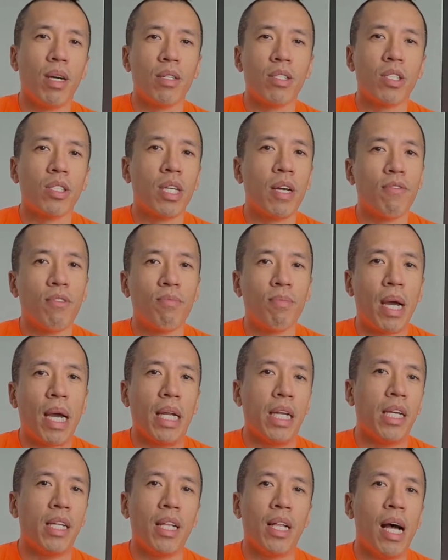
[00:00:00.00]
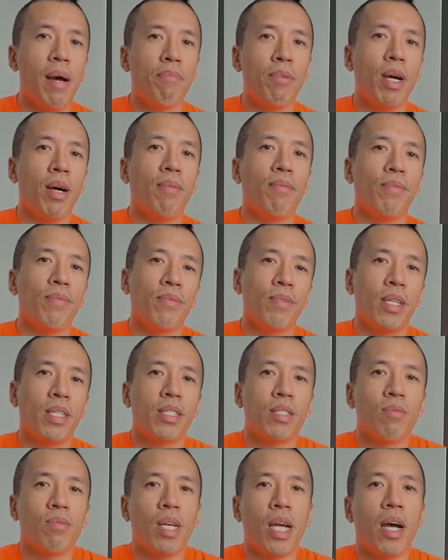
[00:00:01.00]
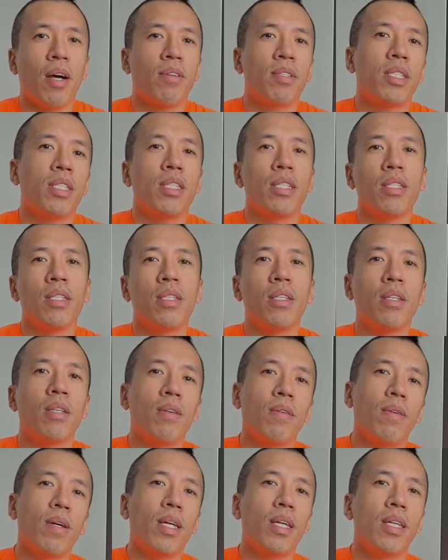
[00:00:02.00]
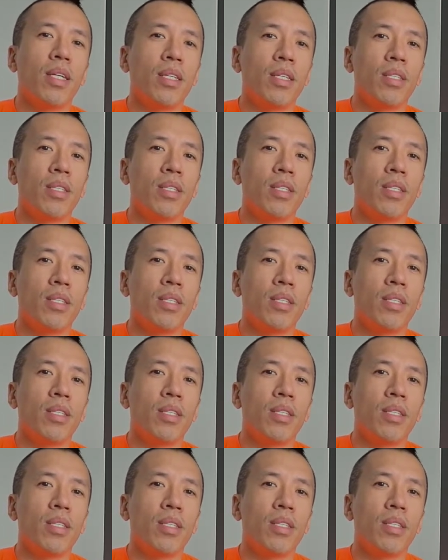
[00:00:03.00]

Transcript: I just have to buy another laptop. That's the reality, right?